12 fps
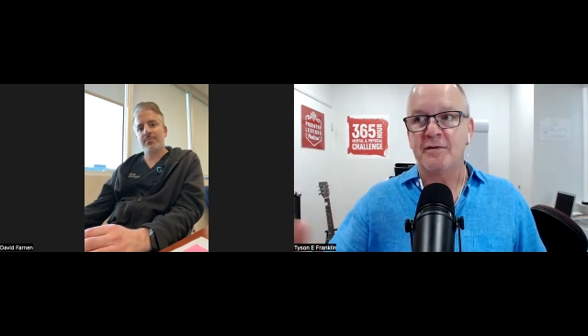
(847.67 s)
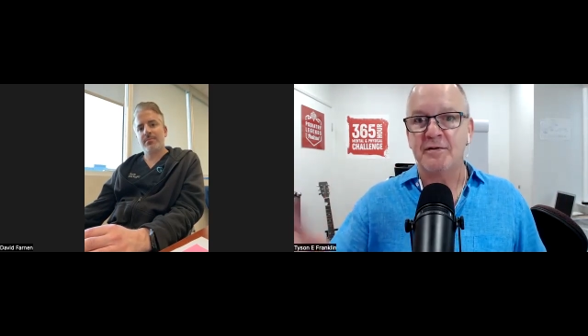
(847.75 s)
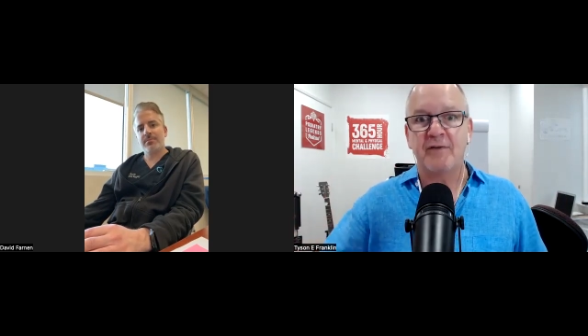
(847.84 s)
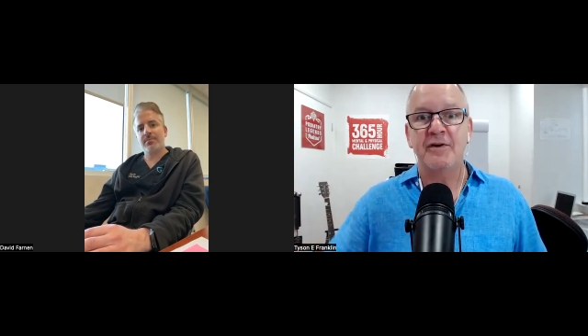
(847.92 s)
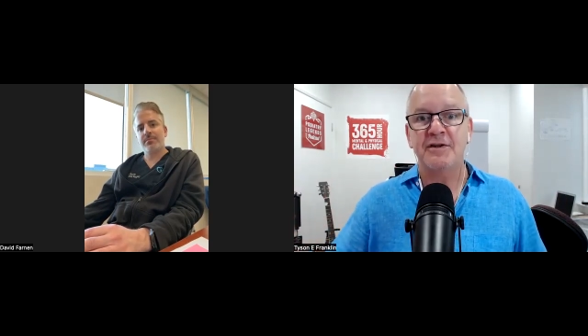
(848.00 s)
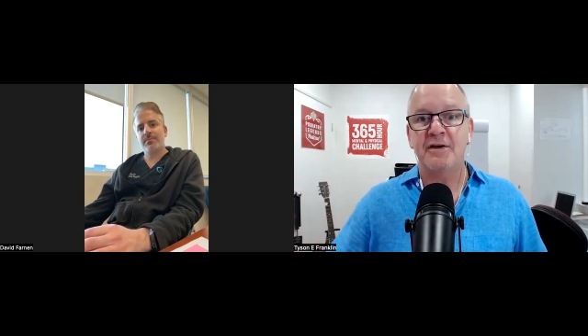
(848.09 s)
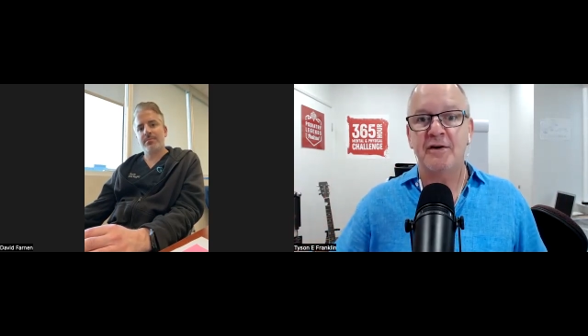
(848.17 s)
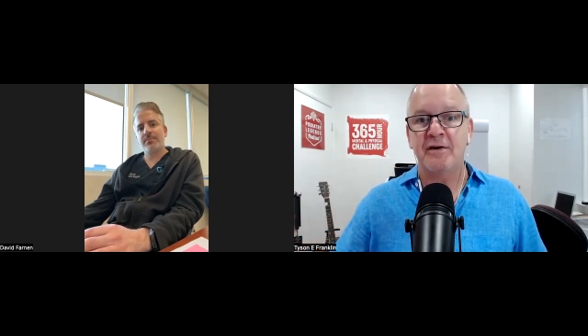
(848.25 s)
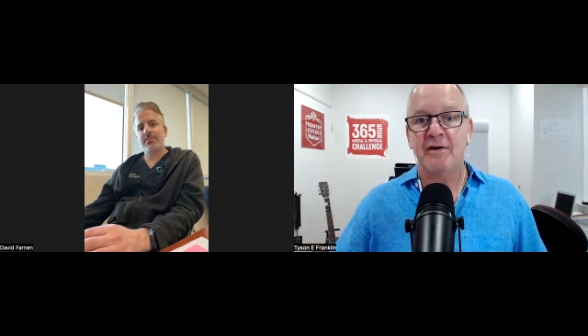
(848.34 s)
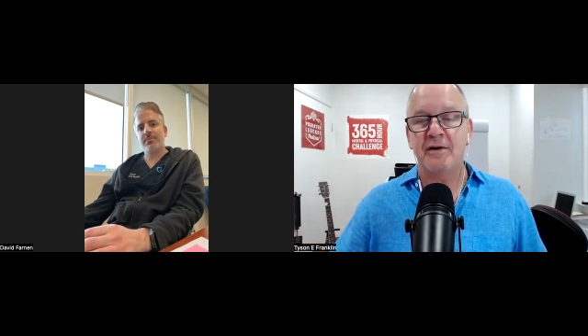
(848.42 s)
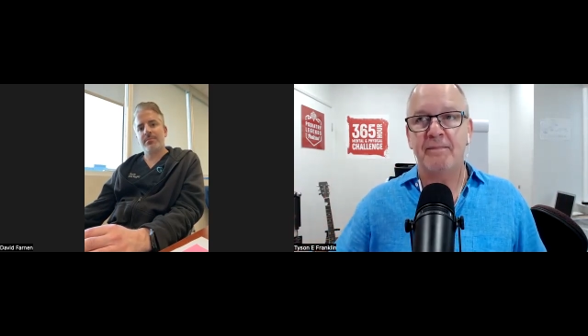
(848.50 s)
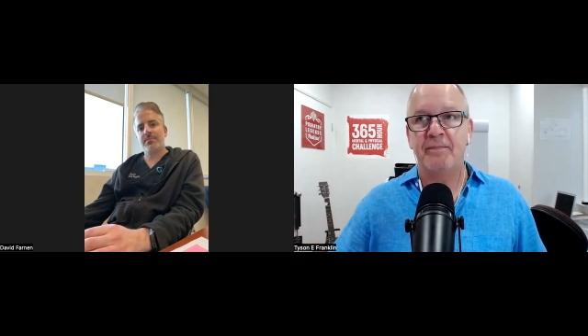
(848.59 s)
Was the first
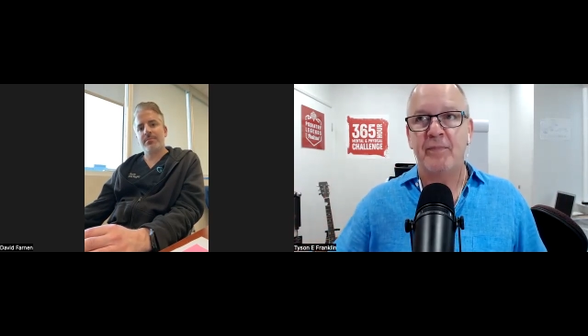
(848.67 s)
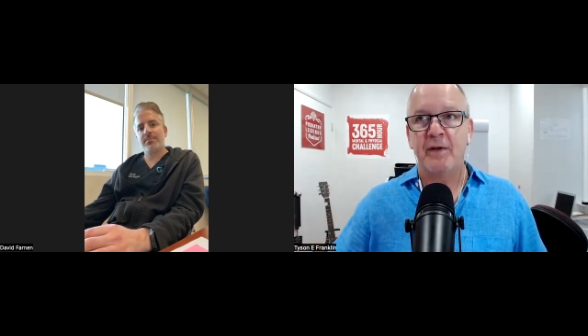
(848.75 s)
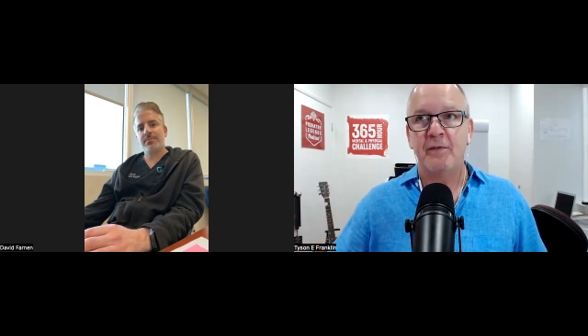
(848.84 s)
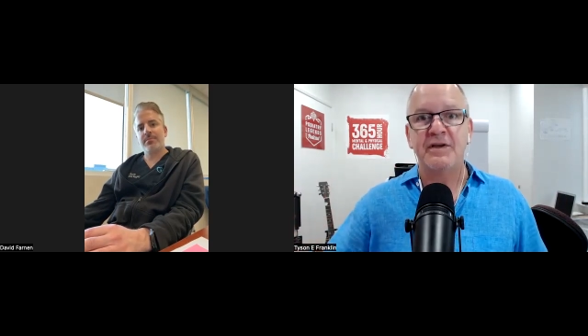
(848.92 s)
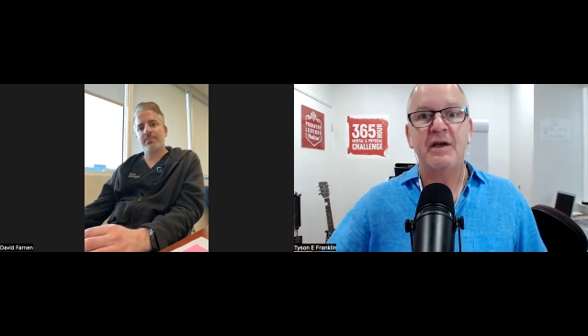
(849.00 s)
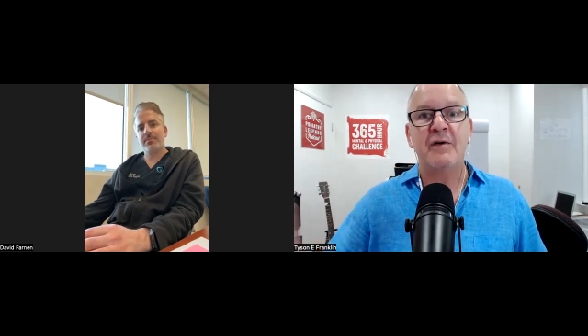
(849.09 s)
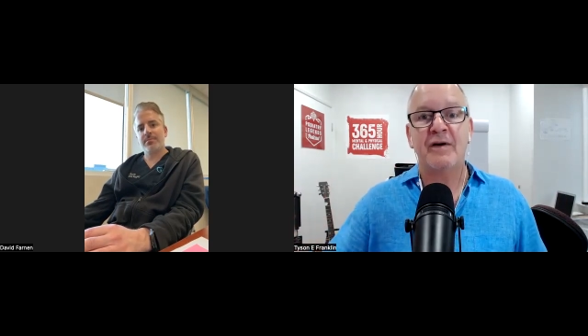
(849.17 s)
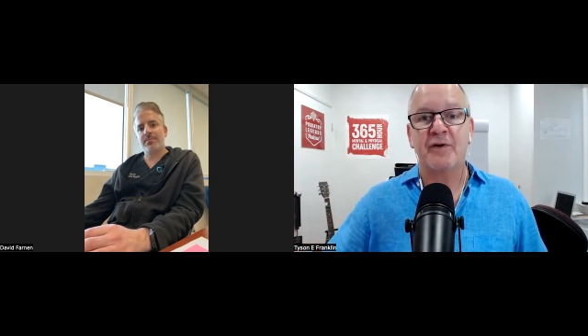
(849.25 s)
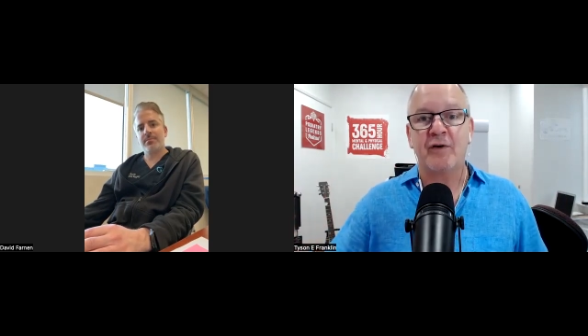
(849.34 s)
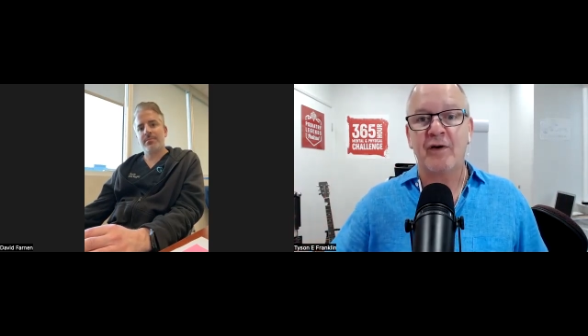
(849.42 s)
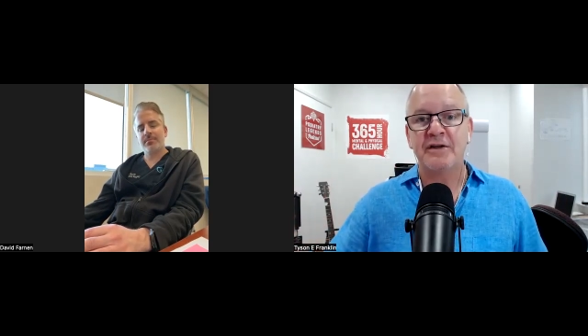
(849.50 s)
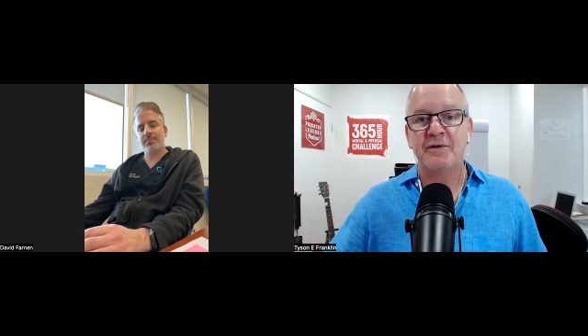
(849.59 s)
year, was the year after I
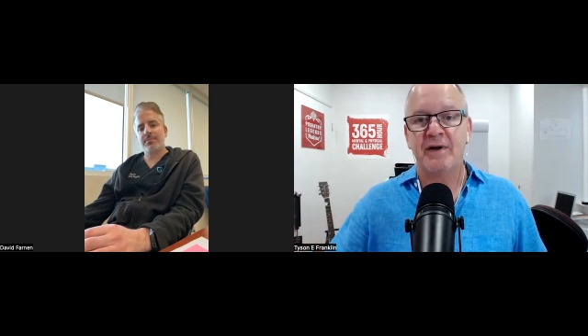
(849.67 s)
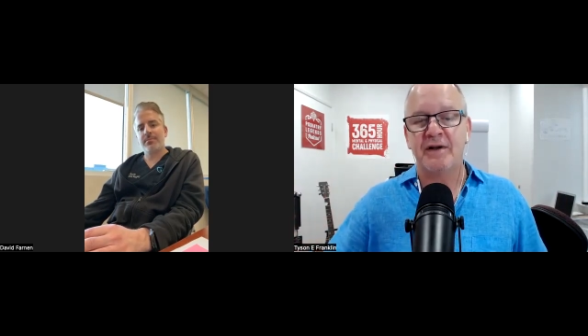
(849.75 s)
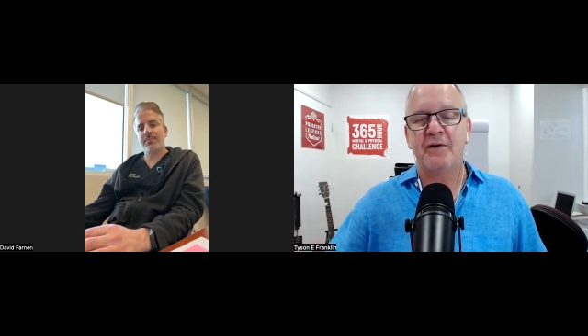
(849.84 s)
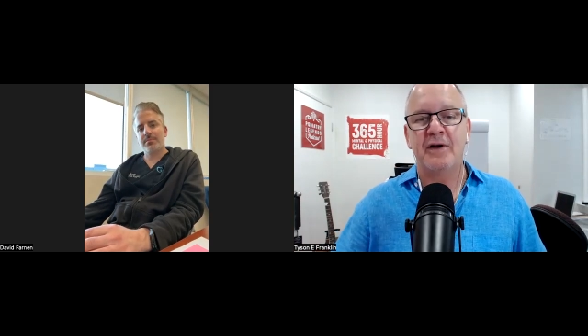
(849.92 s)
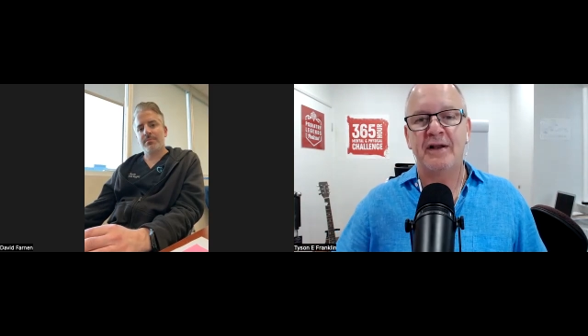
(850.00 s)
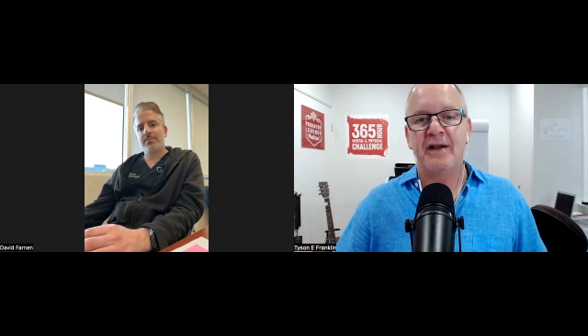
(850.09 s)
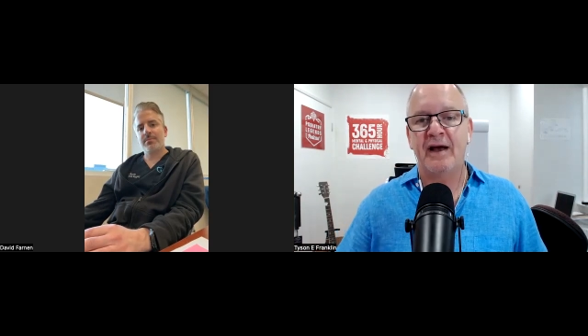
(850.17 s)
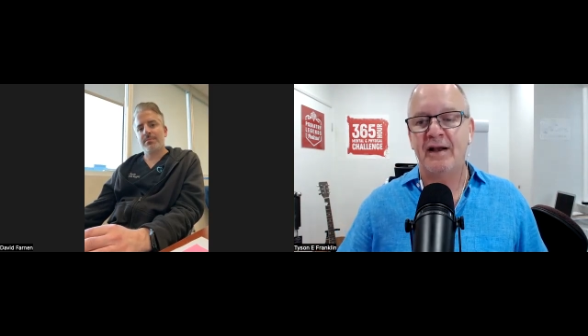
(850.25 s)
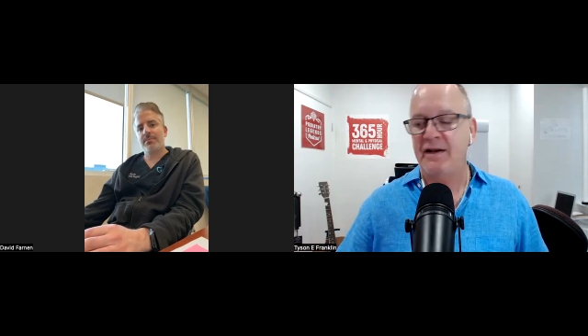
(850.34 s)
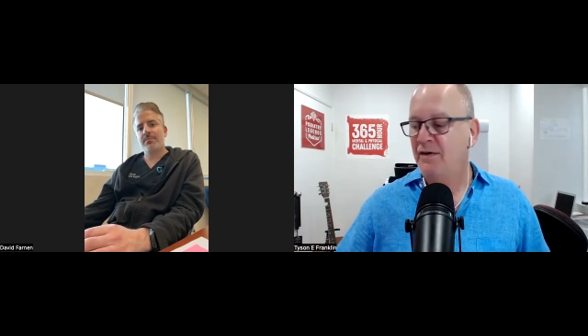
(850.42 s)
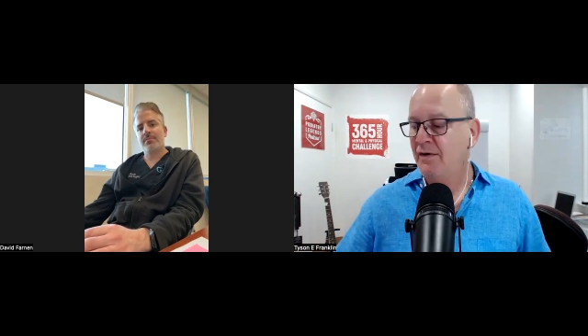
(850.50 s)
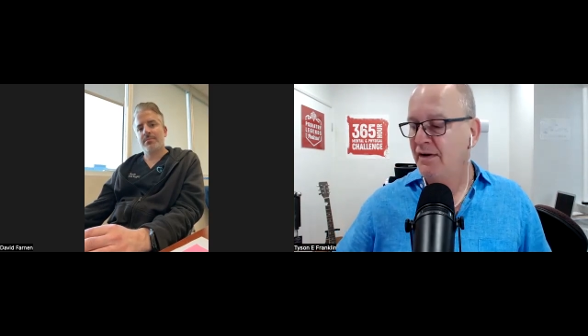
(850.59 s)
graduated,
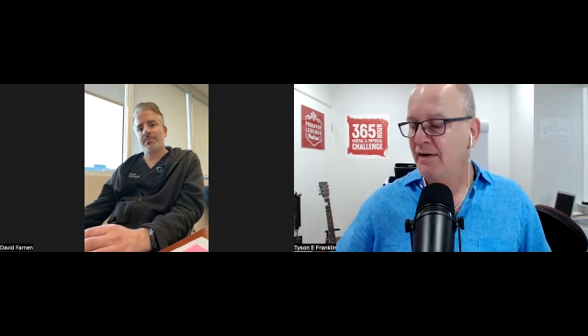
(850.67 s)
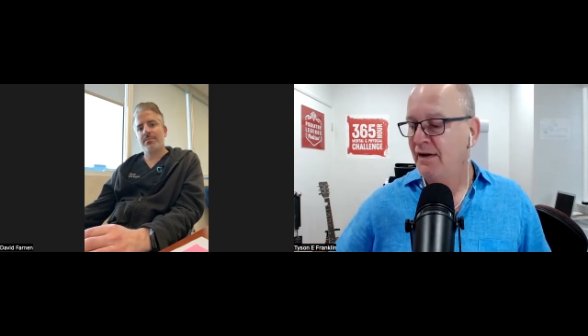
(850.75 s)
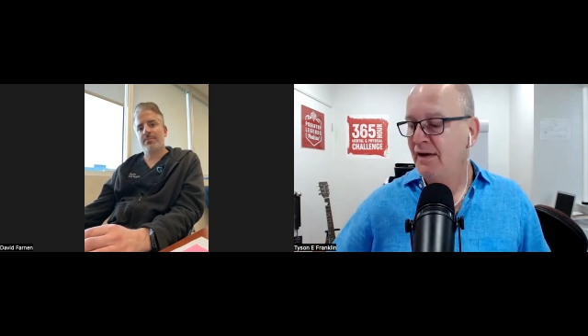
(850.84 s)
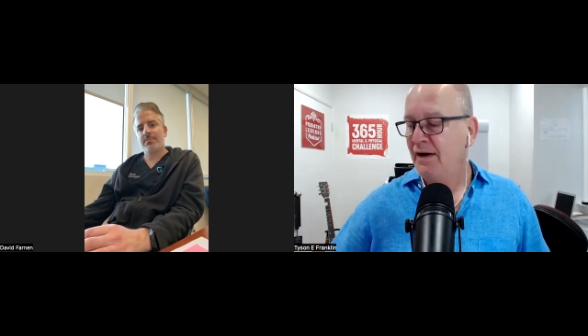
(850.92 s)
1989.